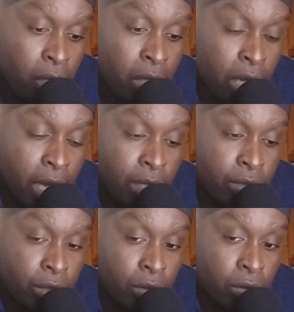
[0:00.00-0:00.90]
yeah
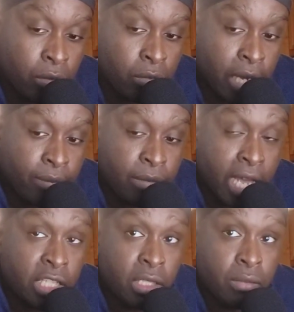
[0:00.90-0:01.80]
so yeah
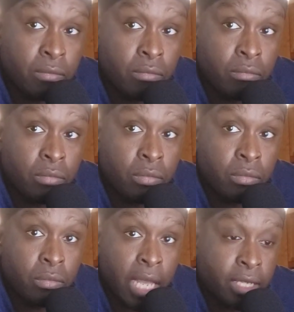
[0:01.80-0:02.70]
that's
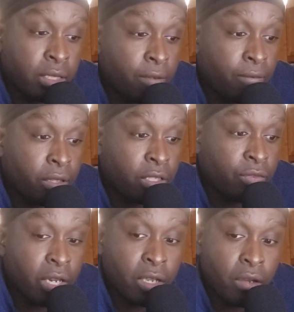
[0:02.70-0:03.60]
that's it for this
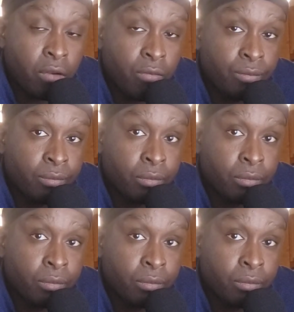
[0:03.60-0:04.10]
video